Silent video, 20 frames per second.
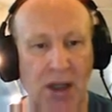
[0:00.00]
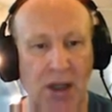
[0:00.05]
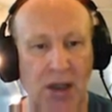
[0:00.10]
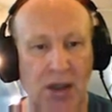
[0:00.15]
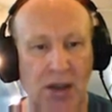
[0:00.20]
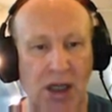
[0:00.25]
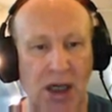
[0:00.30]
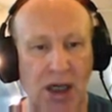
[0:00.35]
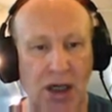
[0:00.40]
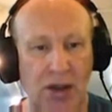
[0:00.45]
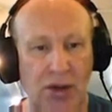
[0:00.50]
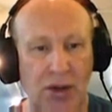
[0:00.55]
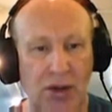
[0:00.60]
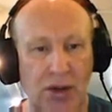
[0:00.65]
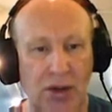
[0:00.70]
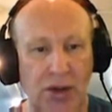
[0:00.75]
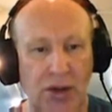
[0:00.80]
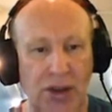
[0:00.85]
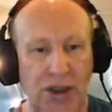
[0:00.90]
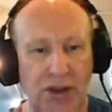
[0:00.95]
Now
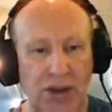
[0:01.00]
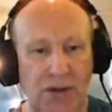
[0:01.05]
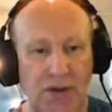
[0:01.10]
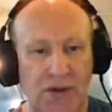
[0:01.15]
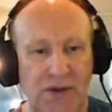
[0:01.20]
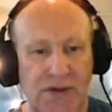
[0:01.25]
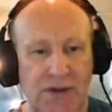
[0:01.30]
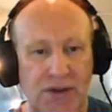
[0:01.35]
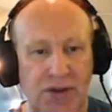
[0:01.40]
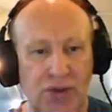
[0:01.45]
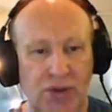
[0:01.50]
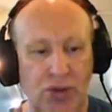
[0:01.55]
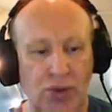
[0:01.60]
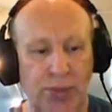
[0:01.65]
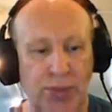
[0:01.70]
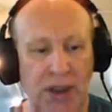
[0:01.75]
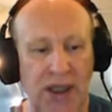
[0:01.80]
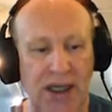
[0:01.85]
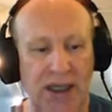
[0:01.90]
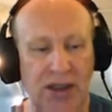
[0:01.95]
look at those two
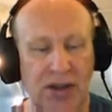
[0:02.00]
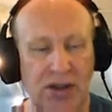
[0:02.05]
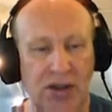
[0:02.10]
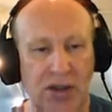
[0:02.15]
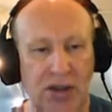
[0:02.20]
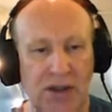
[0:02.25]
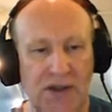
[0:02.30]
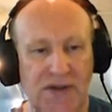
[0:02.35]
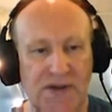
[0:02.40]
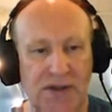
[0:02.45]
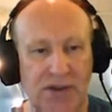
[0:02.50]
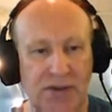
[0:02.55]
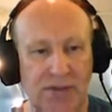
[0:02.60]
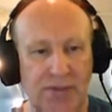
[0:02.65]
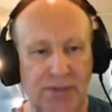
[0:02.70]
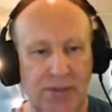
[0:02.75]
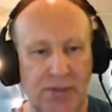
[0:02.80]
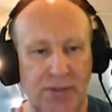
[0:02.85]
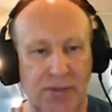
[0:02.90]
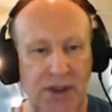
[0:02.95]
black rocks.
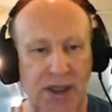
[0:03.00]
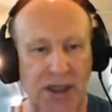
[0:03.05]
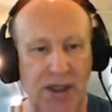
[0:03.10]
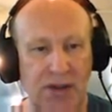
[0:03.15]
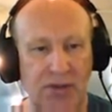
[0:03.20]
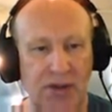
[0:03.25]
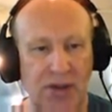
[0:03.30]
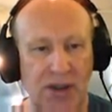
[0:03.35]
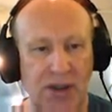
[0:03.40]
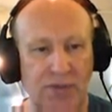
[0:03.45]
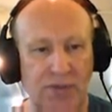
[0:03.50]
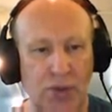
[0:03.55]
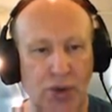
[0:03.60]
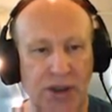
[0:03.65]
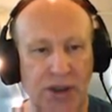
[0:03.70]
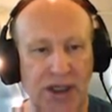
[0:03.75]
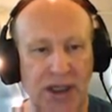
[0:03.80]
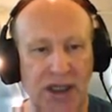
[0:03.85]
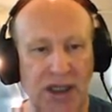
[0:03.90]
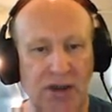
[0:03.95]
They are really
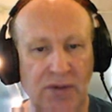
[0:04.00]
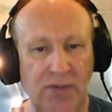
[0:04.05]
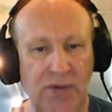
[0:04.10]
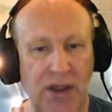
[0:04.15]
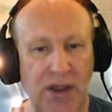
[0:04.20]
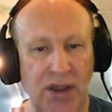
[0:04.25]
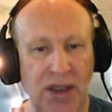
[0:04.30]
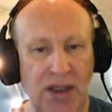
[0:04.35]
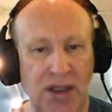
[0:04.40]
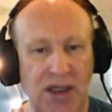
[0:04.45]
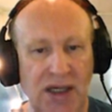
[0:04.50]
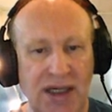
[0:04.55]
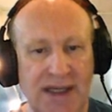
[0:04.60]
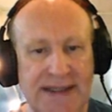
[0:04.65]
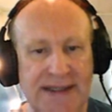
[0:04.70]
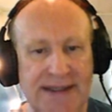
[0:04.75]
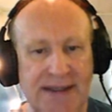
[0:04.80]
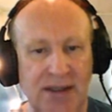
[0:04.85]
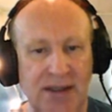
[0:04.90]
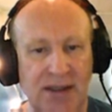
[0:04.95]
working very
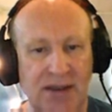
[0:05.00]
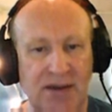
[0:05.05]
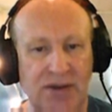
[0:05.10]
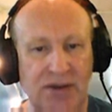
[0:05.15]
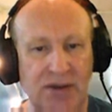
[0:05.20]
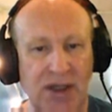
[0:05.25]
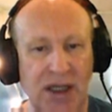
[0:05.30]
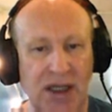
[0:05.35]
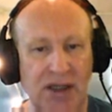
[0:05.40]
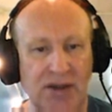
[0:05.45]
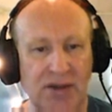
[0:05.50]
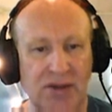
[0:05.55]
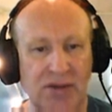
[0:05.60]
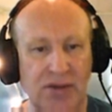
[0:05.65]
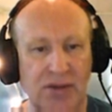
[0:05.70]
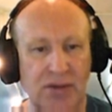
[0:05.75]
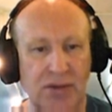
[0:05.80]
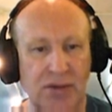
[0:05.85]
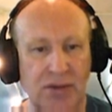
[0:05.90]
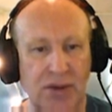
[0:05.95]
nicely together.
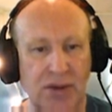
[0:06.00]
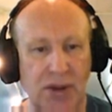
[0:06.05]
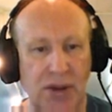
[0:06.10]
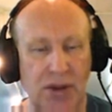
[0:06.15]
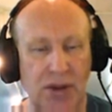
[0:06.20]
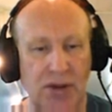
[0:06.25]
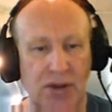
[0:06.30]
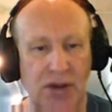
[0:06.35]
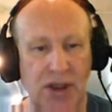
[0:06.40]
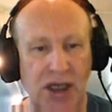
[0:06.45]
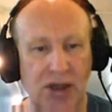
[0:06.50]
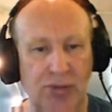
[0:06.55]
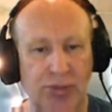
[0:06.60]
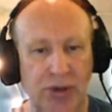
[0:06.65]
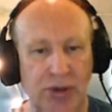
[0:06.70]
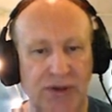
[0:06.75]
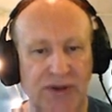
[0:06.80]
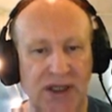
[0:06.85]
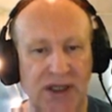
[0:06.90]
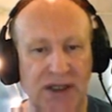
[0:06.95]
They are
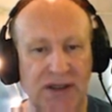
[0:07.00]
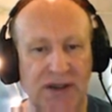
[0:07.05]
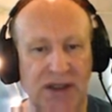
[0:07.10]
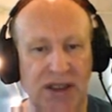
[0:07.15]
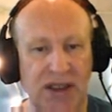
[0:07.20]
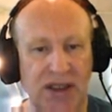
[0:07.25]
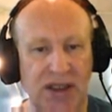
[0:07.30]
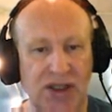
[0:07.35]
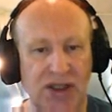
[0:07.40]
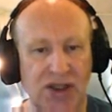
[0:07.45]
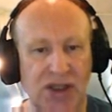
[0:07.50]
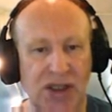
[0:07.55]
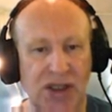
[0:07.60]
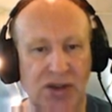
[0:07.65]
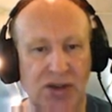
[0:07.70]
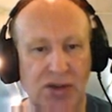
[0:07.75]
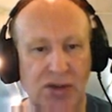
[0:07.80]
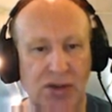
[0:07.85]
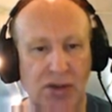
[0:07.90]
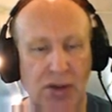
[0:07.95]
protecting each
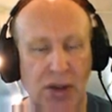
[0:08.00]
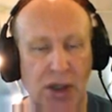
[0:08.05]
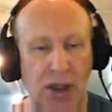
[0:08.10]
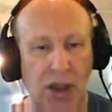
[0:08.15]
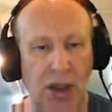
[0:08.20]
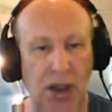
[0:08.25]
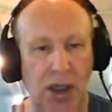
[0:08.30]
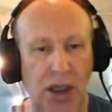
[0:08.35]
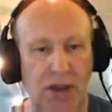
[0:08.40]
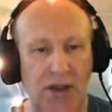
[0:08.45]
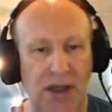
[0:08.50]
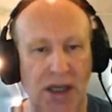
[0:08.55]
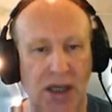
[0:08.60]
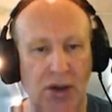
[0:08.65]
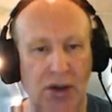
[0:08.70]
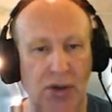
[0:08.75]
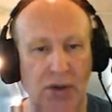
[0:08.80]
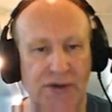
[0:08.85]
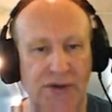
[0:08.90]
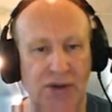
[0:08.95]
other and they are
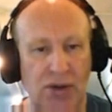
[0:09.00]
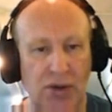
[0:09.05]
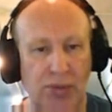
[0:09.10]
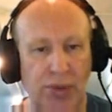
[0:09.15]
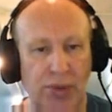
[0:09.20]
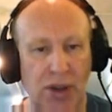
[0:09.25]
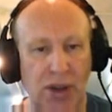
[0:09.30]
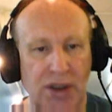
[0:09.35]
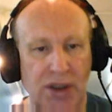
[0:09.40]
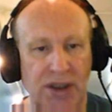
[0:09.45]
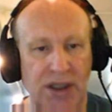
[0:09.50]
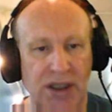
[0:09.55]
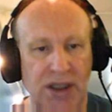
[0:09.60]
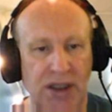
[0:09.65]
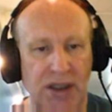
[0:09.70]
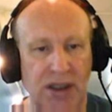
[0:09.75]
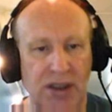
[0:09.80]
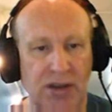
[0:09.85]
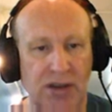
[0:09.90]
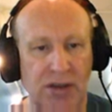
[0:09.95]
also
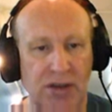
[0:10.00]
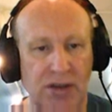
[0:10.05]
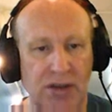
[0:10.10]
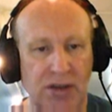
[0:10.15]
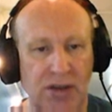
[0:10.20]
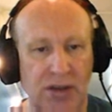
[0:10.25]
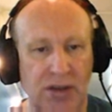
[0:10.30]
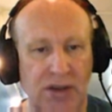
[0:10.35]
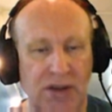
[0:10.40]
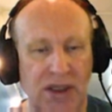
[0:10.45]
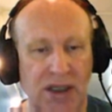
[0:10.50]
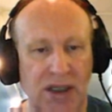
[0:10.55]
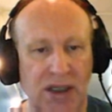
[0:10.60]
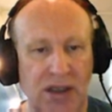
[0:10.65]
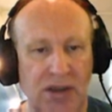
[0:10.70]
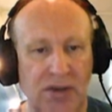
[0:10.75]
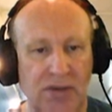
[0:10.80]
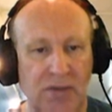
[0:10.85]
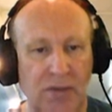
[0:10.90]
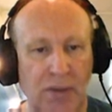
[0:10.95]
blocking
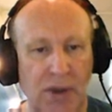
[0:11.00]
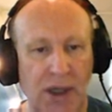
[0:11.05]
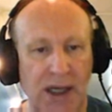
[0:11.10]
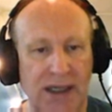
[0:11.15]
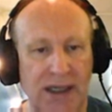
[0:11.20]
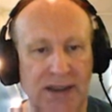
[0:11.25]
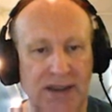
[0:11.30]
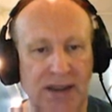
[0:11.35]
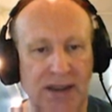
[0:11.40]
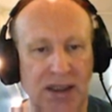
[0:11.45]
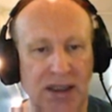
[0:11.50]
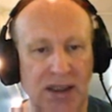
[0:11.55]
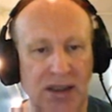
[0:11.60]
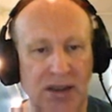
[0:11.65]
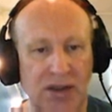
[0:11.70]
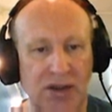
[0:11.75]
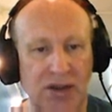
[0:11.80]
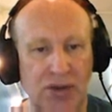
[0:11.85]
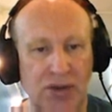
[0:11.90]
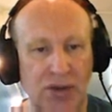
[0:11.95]
the white king
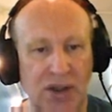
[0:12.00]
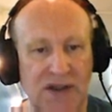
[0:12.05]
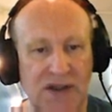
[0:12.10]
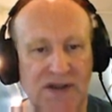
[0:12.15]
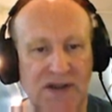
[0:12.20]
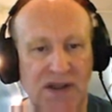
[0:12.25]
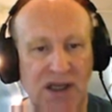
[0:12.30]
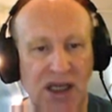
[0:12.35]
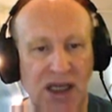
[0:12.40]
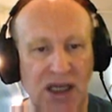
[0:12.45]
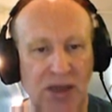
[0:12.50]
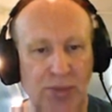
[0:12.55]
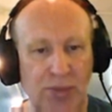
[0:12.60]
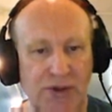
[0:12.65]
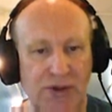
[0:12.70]
to escape.